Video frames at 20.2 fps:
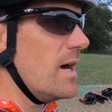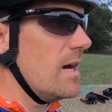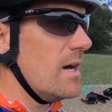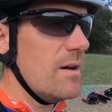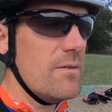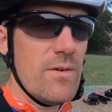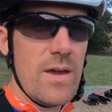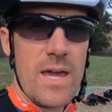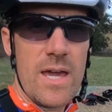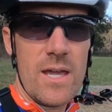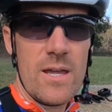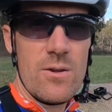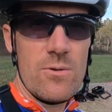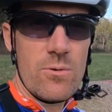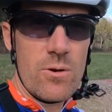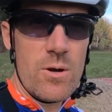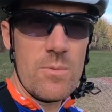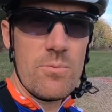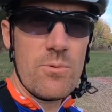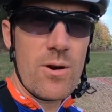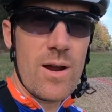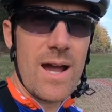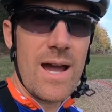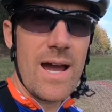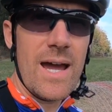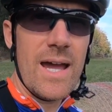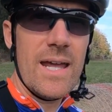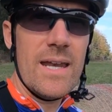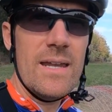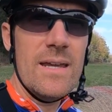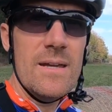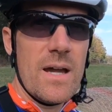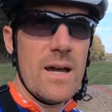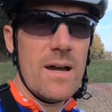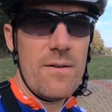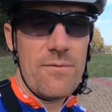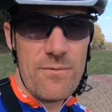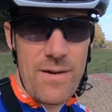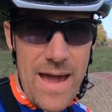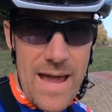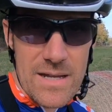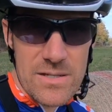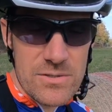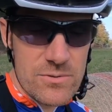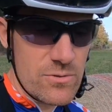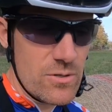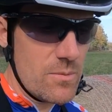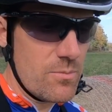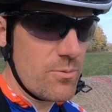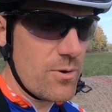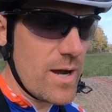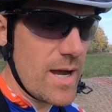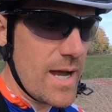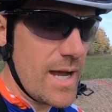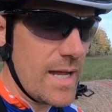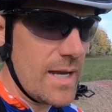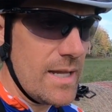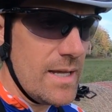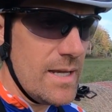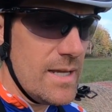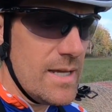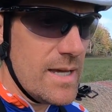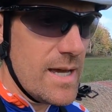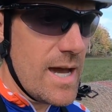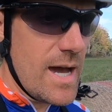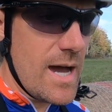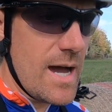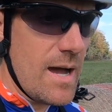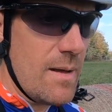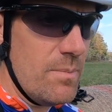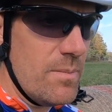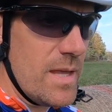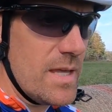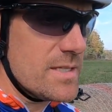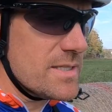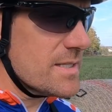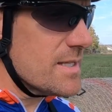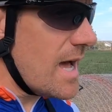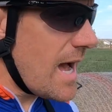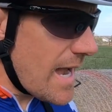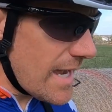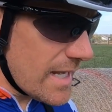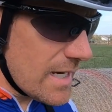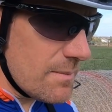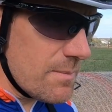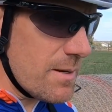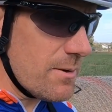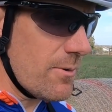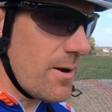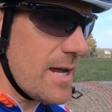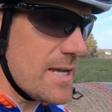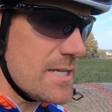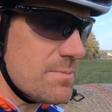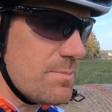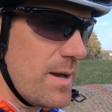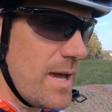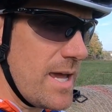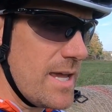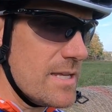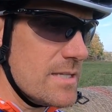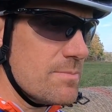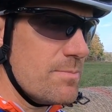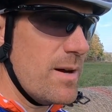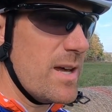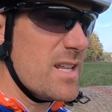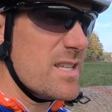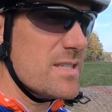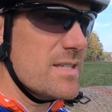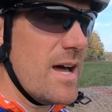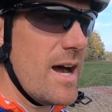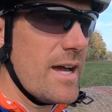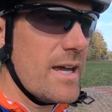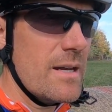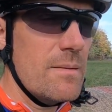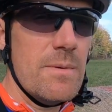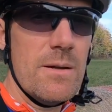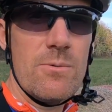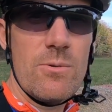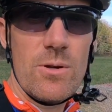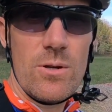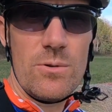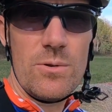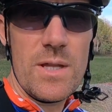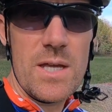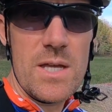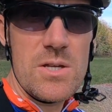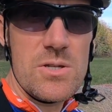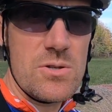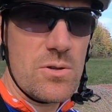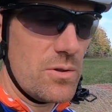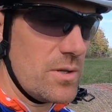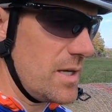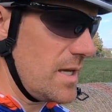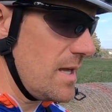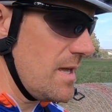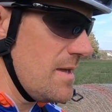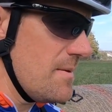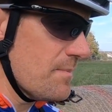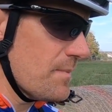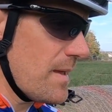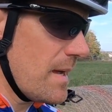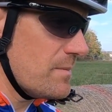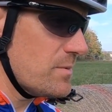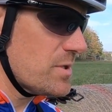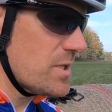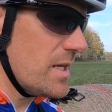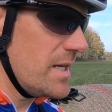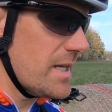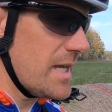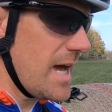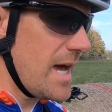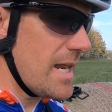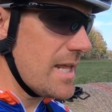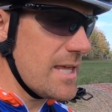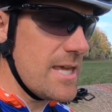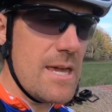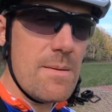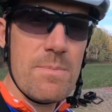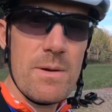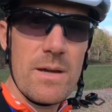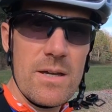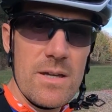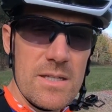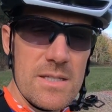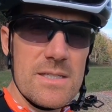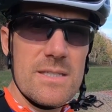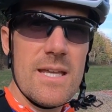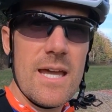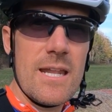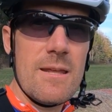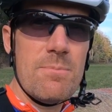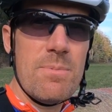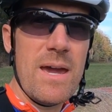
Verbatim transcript: of a group ride, a fast group ride, uh, it's not going to be race pace, but it's not going to be real leisurely. I'm just going to kind of keep a good steady